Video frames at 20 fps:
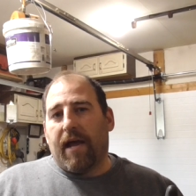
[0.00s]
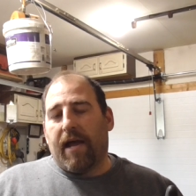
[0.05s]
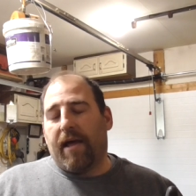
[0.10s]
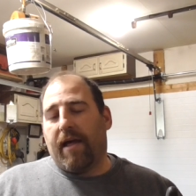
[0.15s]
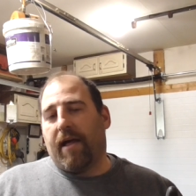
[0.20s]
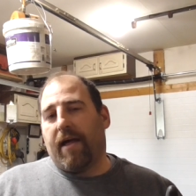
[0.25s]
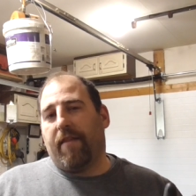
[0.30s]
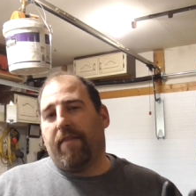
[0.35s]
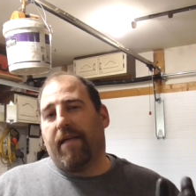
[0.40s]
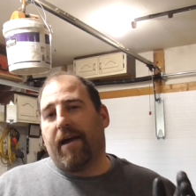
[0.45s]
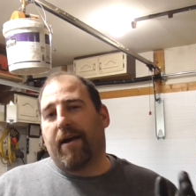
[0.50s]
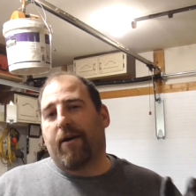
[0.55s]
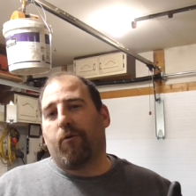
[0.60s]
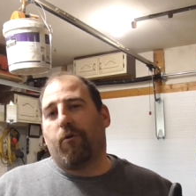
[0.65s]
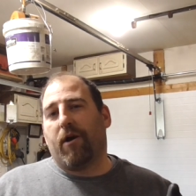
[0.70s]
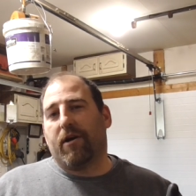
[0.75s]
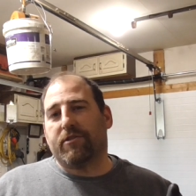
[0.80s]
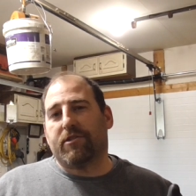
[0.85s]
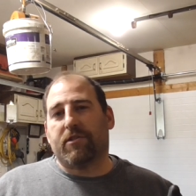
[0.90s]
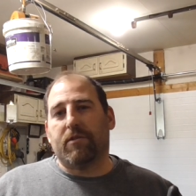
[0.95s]
And that
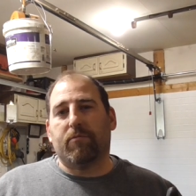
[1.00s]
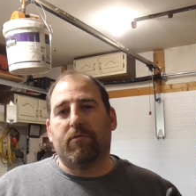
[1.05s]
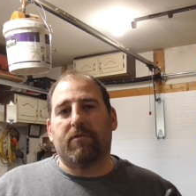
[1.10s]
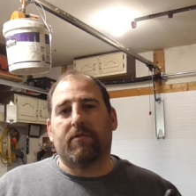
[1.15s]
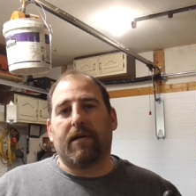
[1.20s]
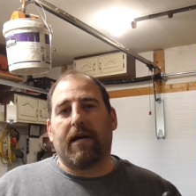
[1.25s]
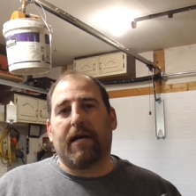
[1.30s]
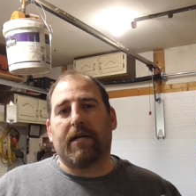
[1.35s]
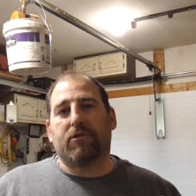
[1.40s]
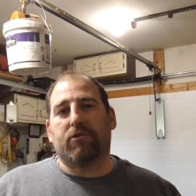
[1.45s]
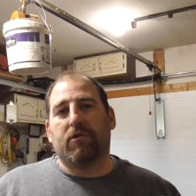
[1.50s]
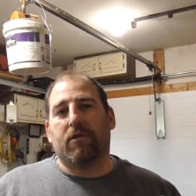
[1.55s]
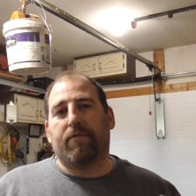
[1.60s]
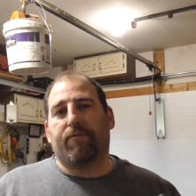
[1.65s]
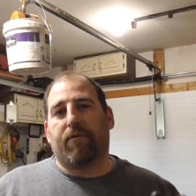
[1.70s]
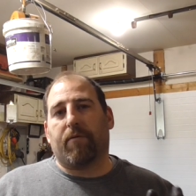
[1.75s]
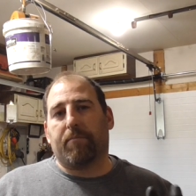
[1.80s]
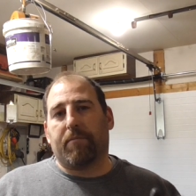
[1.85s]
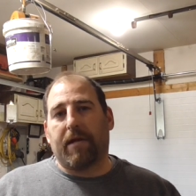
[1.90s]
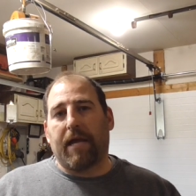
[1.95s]
question was actually
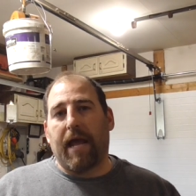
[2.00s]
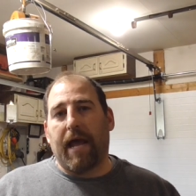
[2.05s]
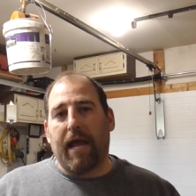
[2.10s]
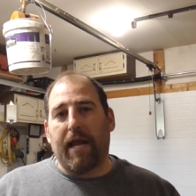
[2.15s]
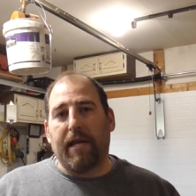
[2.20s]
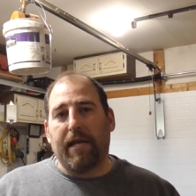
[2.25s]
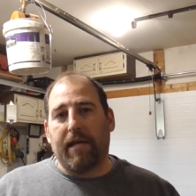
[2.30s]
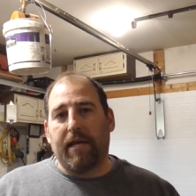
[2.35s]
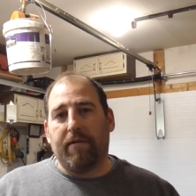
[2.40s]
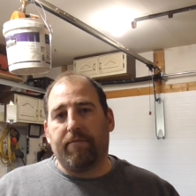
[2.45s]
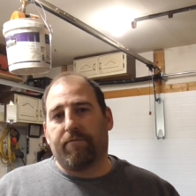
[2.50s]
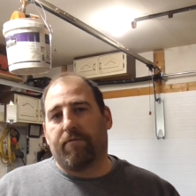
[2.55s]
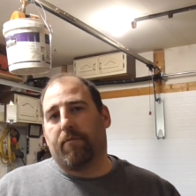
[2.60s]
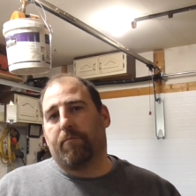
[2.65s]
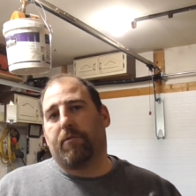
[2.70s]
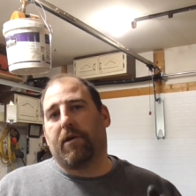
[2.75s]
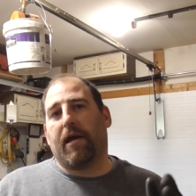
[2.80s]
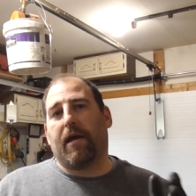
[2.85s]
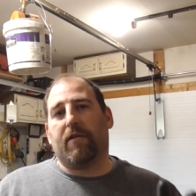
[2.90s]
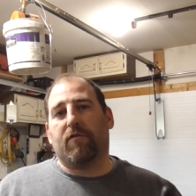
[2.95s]
from Kenny
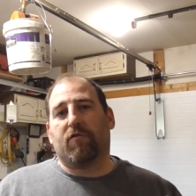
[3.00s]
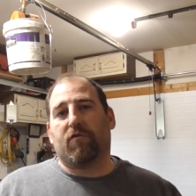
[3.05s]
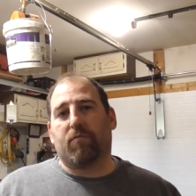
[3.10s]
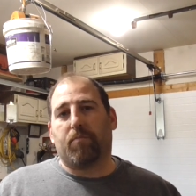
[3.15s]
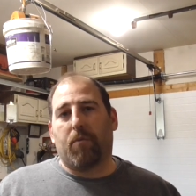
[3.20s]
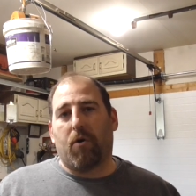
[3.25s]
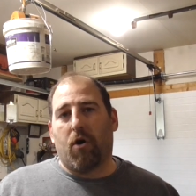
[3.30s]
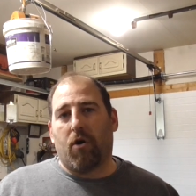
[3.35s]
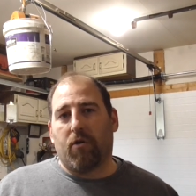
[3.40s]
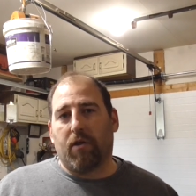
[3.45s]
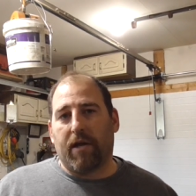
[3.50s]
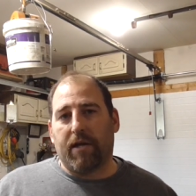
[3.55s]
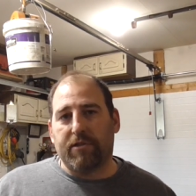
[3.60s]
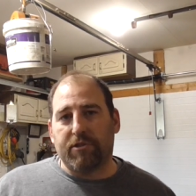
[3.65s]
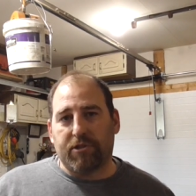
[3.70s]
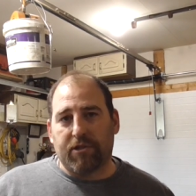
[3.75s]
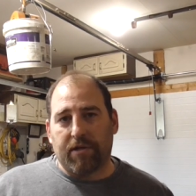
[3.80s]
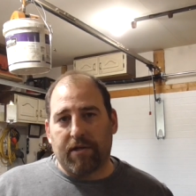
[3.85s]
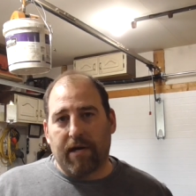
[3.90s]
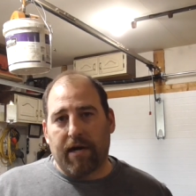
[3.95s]
from Ken's Small
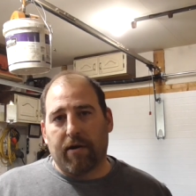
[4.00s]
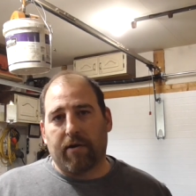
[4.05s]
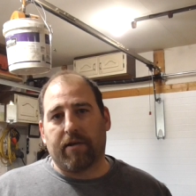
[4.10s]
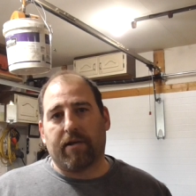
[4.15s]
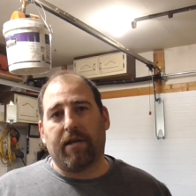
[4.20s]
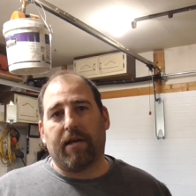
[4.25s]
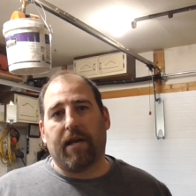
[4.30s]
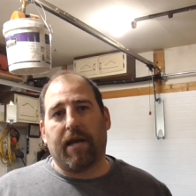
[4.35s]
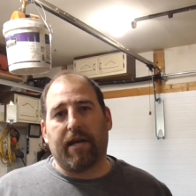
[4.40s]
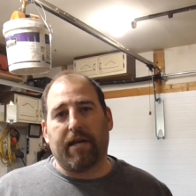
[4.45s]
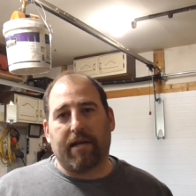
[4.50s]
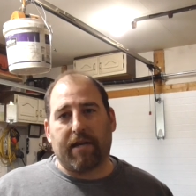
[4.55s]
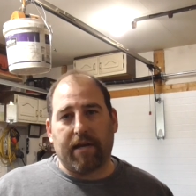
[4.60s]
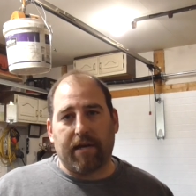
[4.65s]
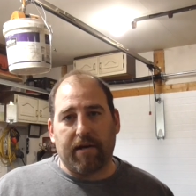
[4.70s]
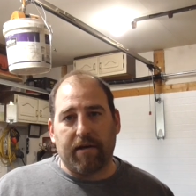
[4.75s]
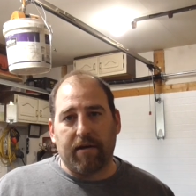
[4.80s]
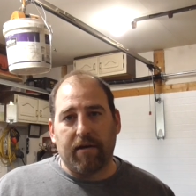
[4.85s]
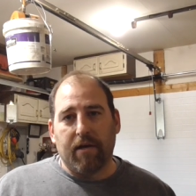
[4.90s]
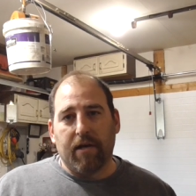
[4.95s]
Engine out of
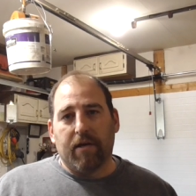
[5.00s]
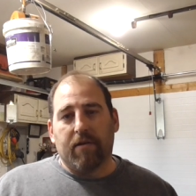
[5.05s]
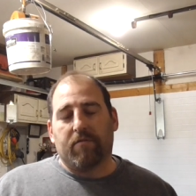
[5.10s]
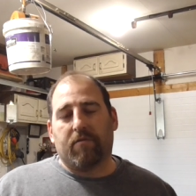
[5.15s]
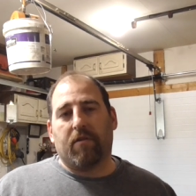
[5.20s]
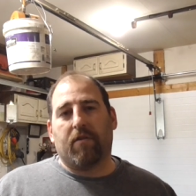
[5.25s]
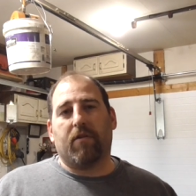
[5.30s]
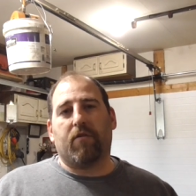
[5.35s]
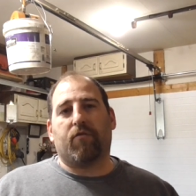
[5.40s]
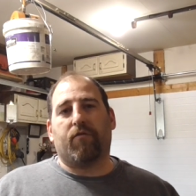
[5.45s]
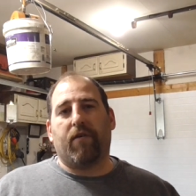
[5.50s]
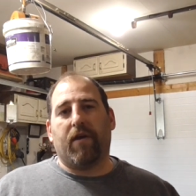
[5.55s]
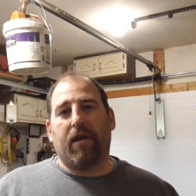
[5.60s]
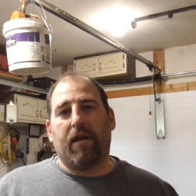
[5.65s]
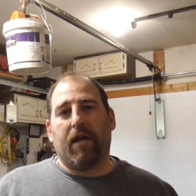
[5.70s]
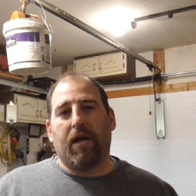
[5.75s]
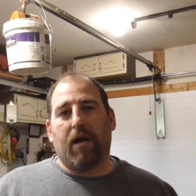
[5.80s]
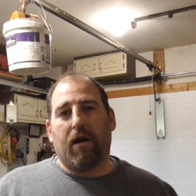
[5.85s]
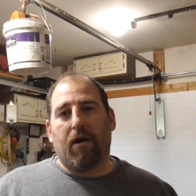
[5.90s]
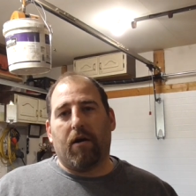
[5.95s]
Connecticut. So this
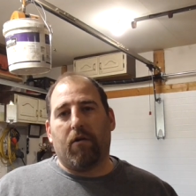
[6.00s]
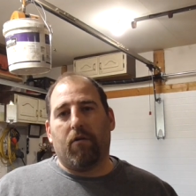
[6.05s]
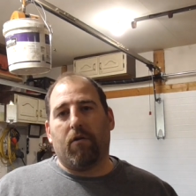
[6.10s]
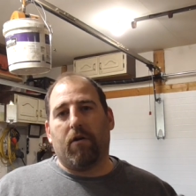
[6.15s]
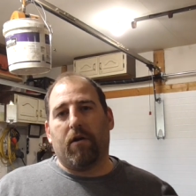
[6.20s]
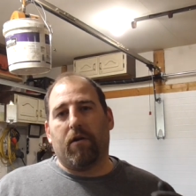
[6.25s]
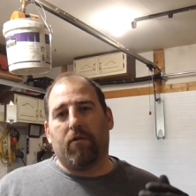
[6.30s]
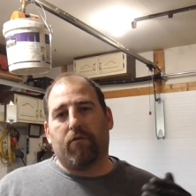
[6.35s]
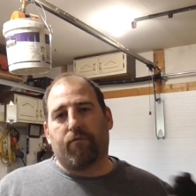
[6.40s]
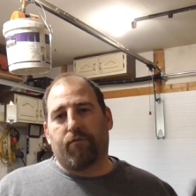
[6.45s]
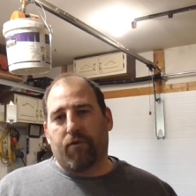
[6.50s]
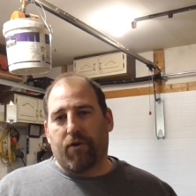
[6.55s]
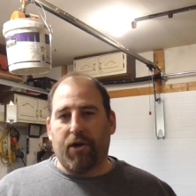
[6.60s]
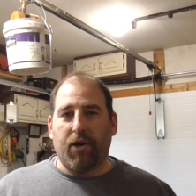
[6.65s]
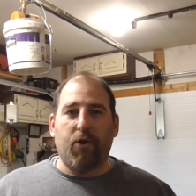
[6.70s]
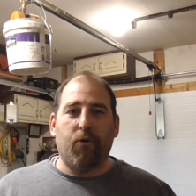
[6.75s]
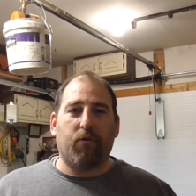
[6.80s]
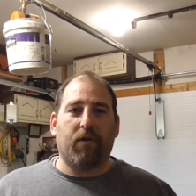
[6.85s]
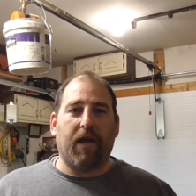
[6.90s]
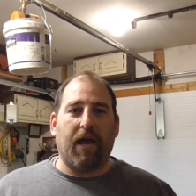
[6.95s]
video is for
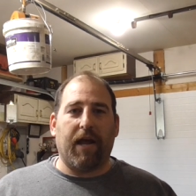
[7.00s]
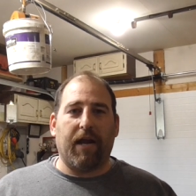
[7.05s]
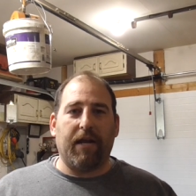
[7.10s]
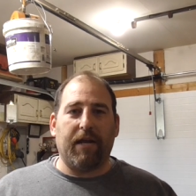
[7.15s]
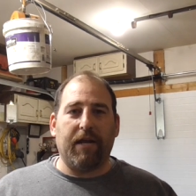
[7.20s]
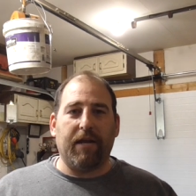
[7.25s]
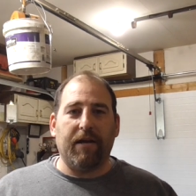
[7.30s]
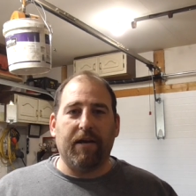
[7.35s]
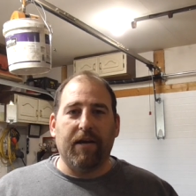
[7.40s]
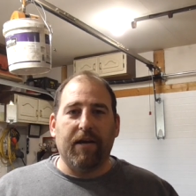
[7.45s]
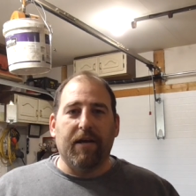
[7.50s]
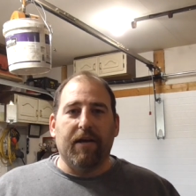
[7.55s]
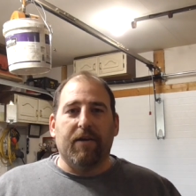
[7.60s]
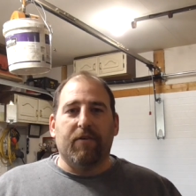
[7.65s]
you, Kenny.